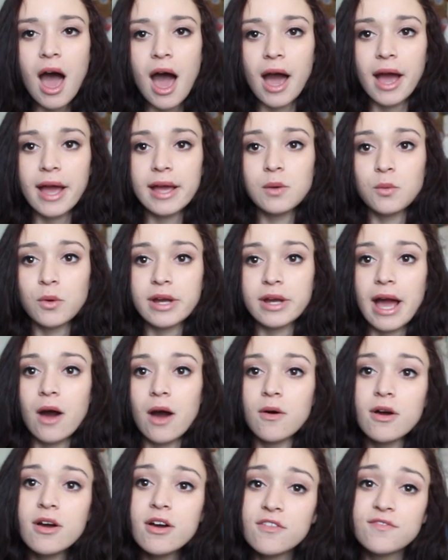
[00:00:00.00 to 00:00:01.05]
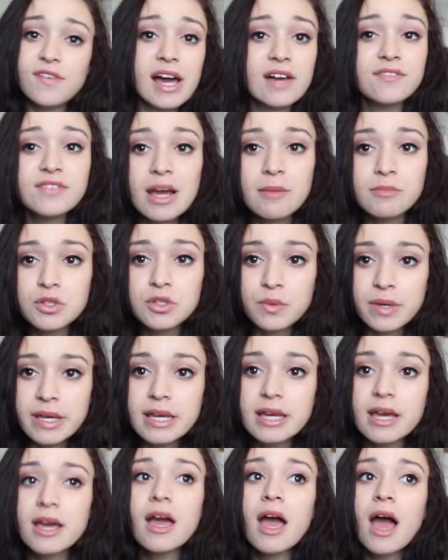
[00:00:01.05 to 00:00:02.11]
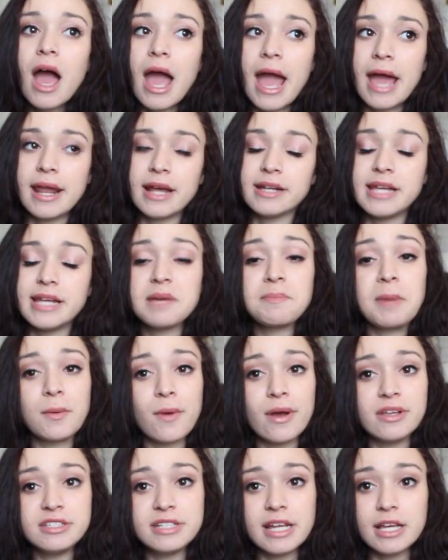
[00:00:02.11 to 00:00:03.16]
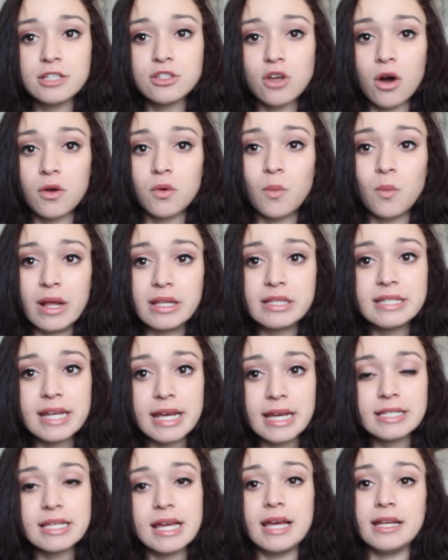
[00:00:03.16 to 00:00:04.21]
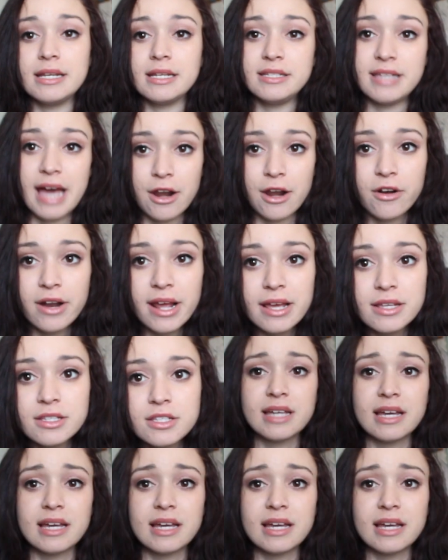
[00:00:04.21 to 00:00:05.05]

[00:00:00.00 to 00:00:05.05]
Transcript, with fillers: I work out five times a week and I take my rest days on Wednesdays and Saturdays.